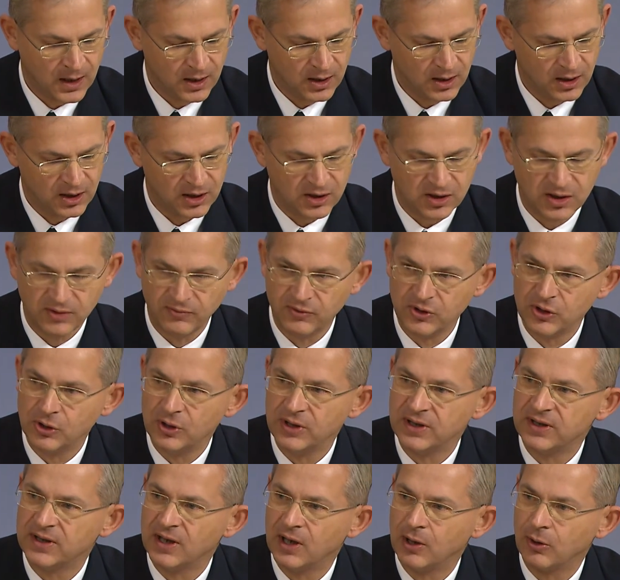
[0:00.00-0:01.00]

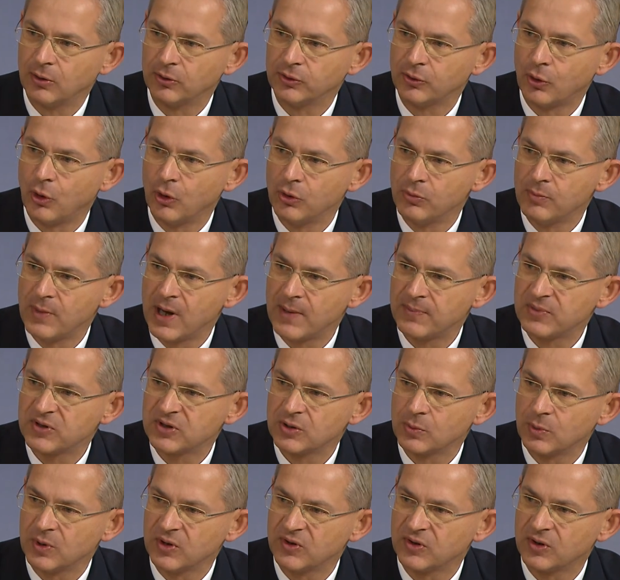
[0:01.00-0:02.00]
individually tailored
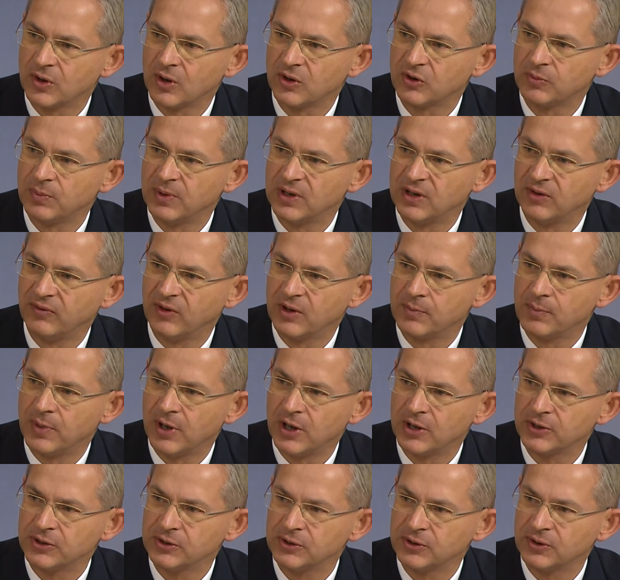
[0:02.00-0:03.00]
roadmaps with specific
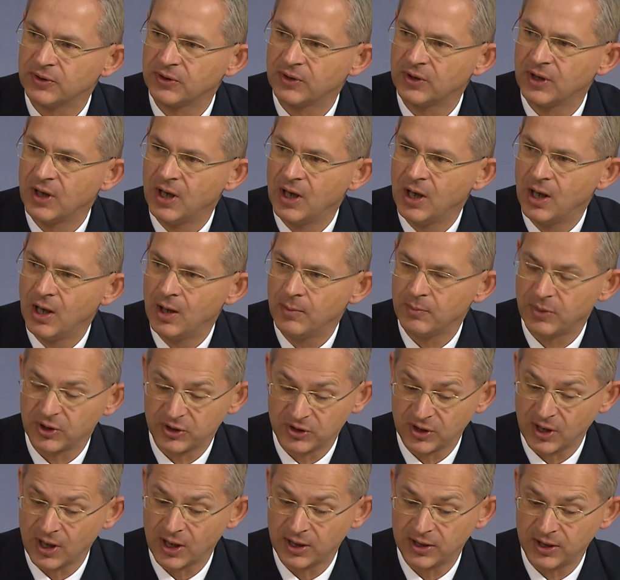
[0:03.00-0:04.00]
partners. But
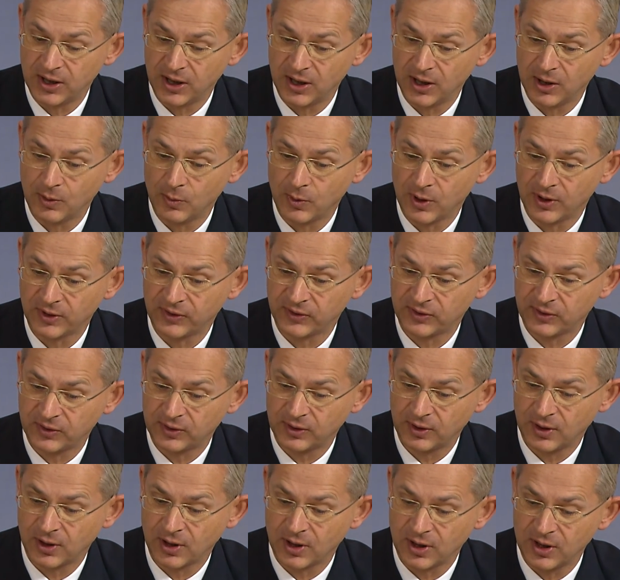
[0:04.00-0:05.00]
the idea was,
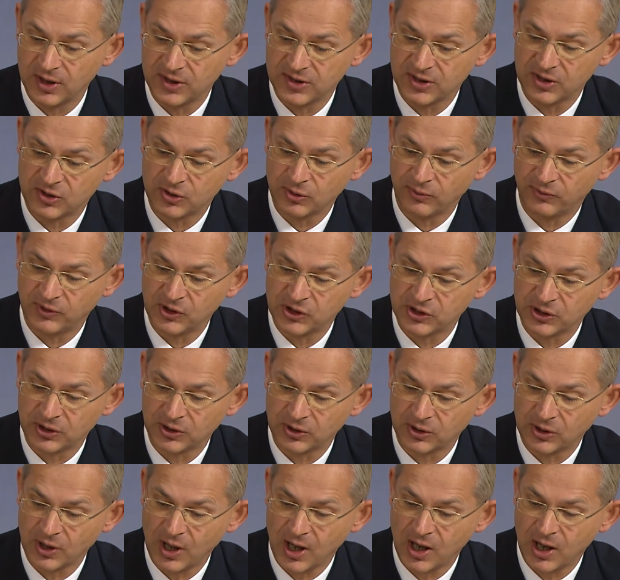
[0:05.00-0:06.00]
is it
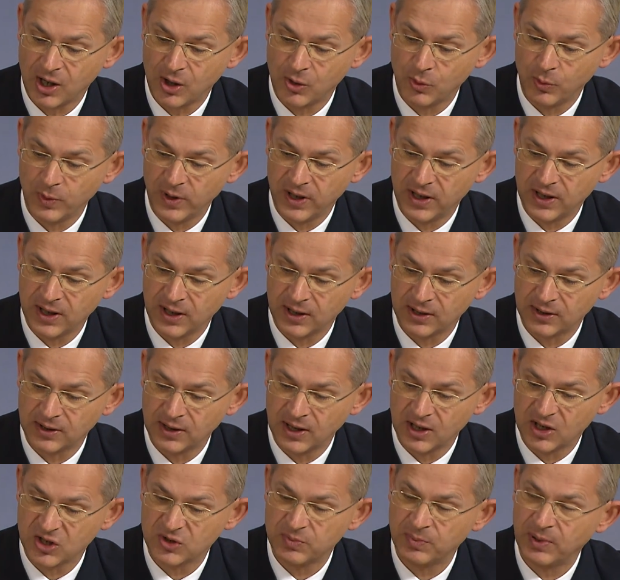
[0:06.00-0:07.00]
sufficient? How we can
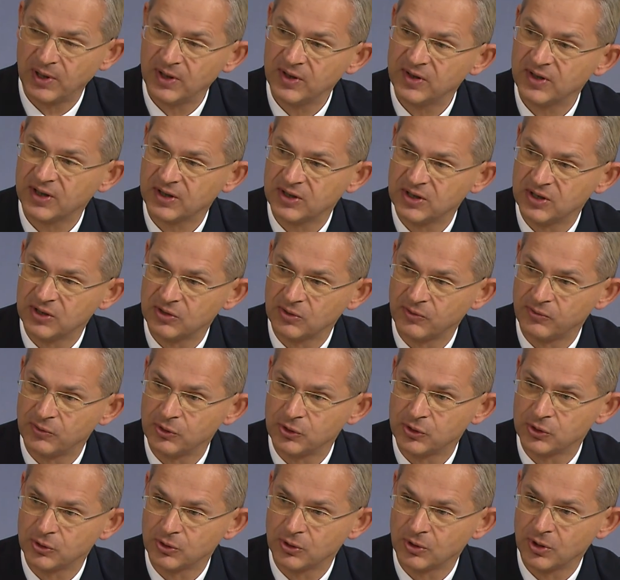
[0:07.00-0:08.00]
expand that in the
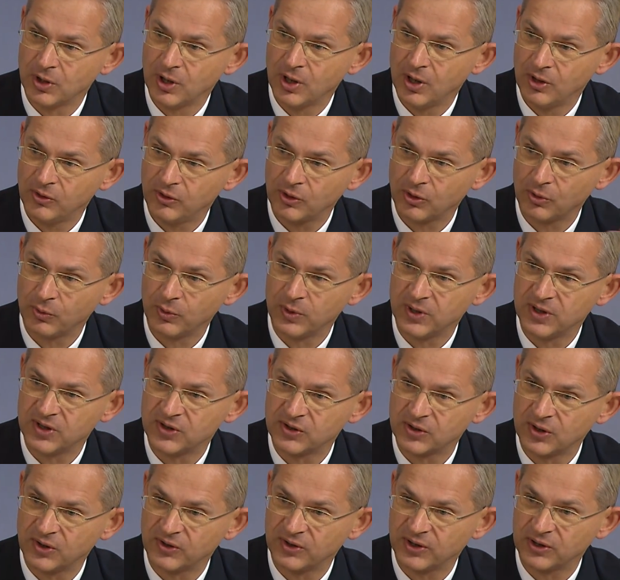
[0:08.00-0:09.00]
future? So we
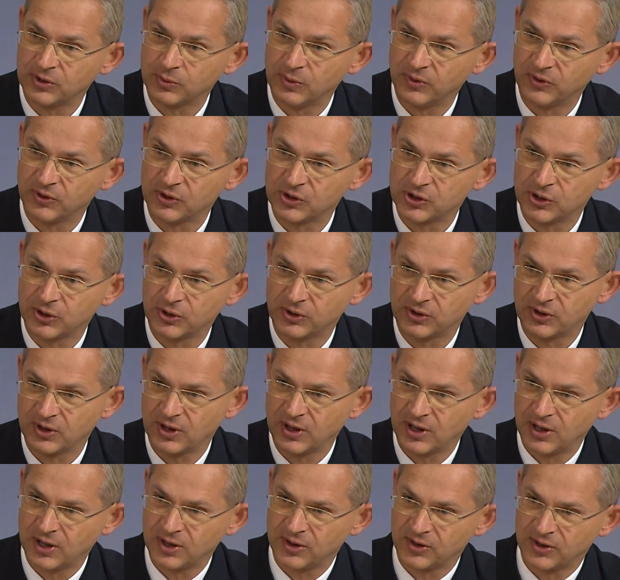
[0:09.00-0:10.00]
discussed that with the shot,
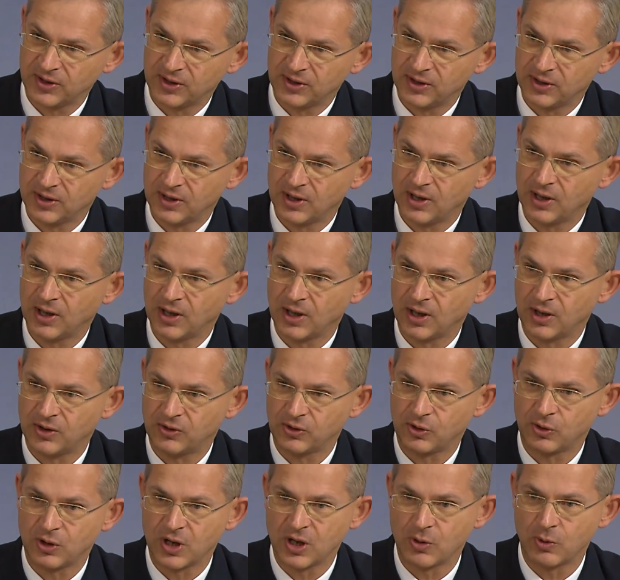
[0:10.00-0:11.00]
and then
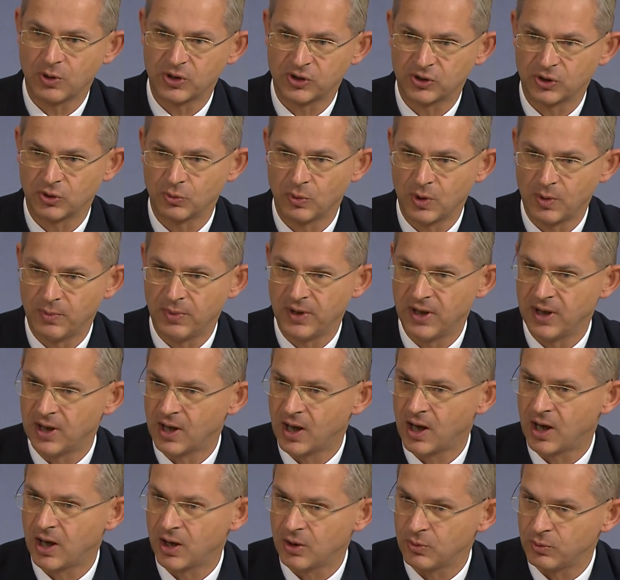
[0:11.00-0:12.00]
the key question will be
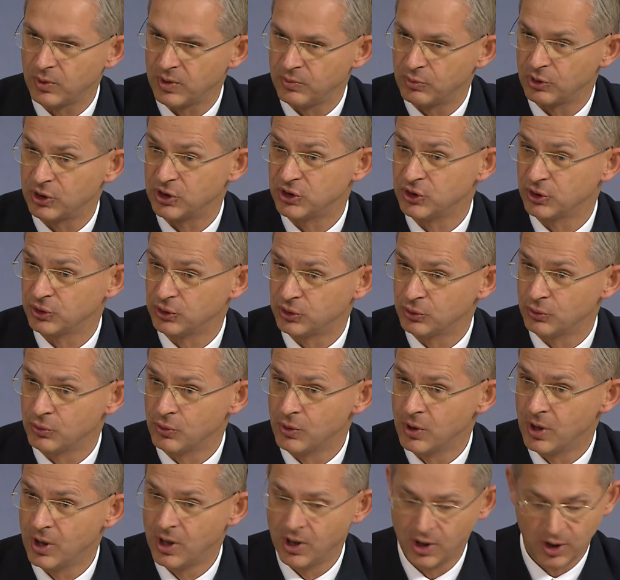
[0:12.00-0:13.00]
how we bridge the two.
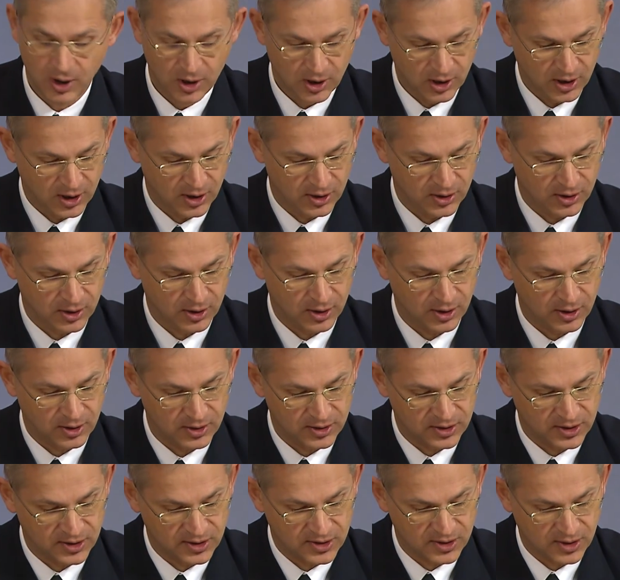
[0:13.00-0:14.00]
And
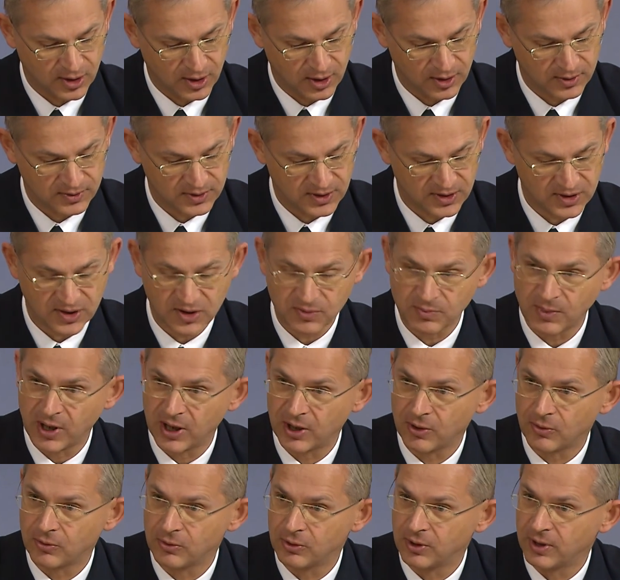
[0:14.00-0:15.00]
this is my
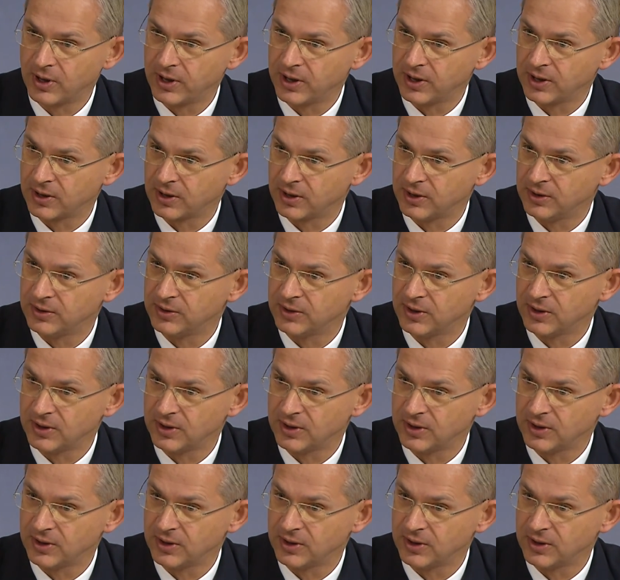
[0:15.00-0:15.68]
role here in